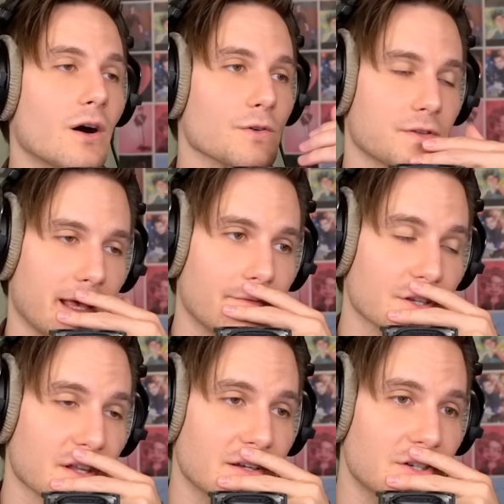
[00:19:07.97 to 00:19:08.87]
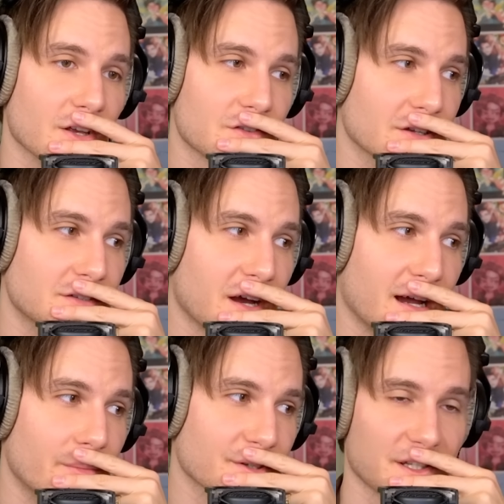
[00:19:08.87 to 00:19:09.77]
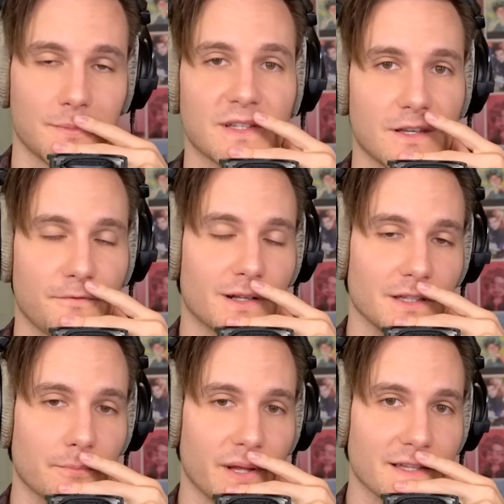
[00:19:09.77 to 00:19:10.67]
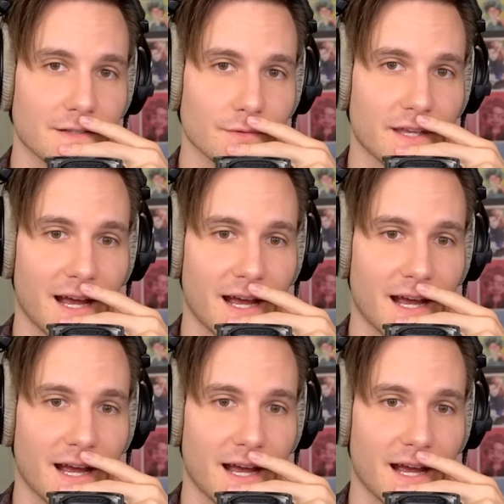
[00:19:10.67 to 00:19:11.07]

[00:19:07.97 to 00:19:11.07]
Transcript: Oh, so they have just adjusted the timers at specifically the places with